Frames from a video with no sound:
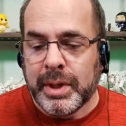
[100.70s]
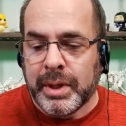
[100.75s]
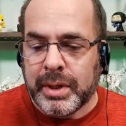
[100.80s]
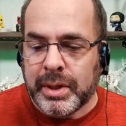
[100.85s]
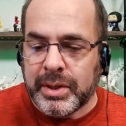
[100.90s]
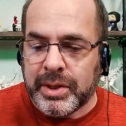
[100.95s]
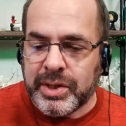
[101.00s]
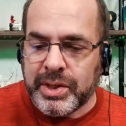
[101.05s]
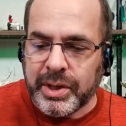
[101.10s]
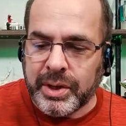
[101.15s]

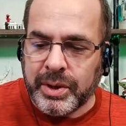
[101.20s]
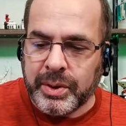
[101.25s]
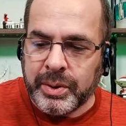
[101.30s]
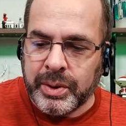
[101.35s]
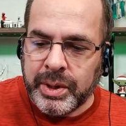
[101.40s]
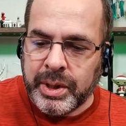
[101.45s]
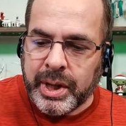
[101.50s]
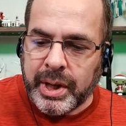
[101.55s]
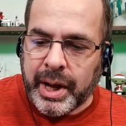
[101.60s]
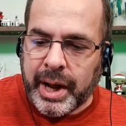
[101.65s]
So
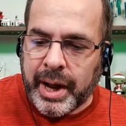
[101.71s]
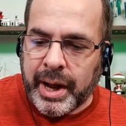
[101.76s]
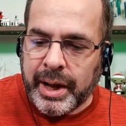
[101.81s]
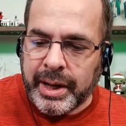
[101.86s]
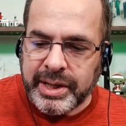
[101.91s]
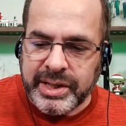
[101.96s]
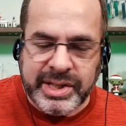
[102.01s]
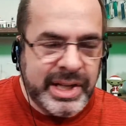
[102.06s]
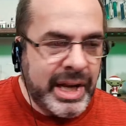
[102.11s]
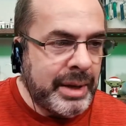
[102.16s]

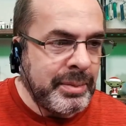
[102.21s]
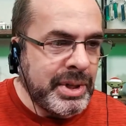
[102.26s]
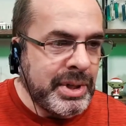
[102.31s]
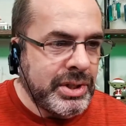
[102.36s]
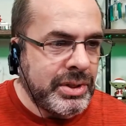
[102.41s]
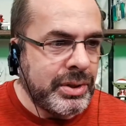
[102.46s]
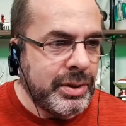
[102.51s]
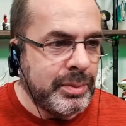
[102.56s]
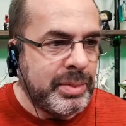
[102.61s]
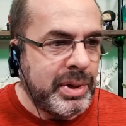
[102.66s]
segment
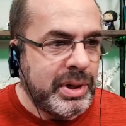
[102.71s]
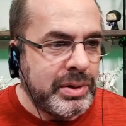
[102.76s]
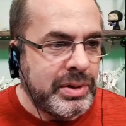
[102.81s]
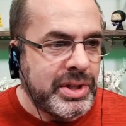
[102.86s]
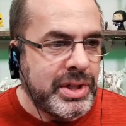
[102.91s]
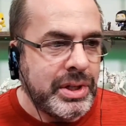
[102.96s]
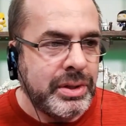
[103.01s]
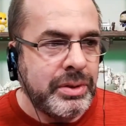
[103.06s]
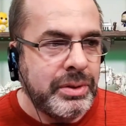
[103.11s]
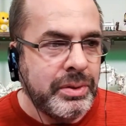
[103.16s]
2
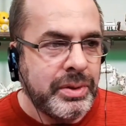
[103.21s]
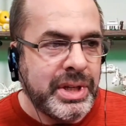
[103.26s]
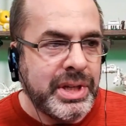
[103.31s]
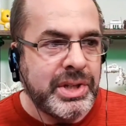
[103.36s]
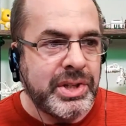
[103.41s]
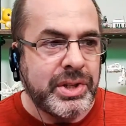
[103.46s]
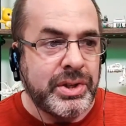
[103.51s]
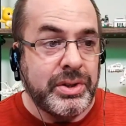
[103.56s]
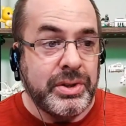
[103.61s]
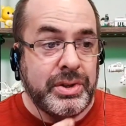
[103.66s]
posts at noon
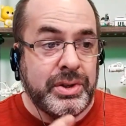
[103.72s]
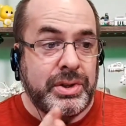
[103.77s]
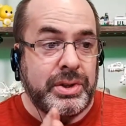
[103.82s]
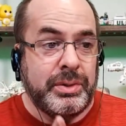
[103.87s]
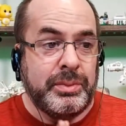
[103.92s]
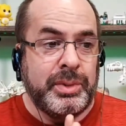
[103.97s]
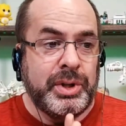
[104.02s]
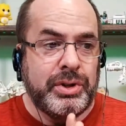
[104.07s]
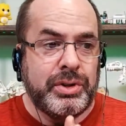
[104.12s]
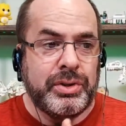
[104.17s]
Eastern, so
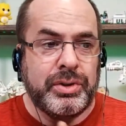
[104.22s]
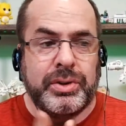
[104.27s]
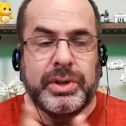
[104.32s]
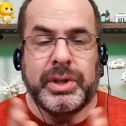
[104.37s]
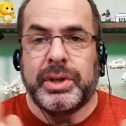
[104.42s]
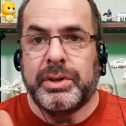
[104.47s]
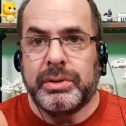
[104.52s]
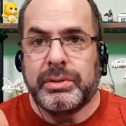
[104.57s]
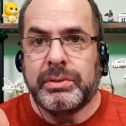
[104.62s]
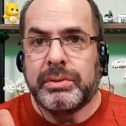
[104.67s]
be sure
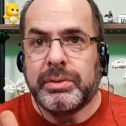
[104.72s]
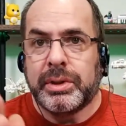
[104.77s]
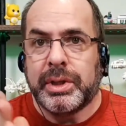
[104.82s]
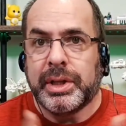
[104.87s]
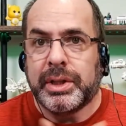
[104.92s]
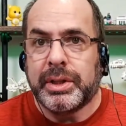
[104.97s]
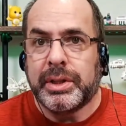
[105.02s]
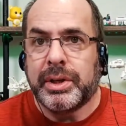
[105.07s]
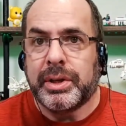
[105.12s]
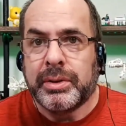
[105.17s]
that you
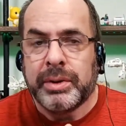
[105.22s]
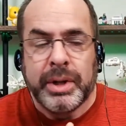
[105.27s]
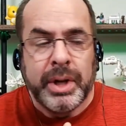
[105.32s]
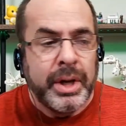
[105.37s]
get there.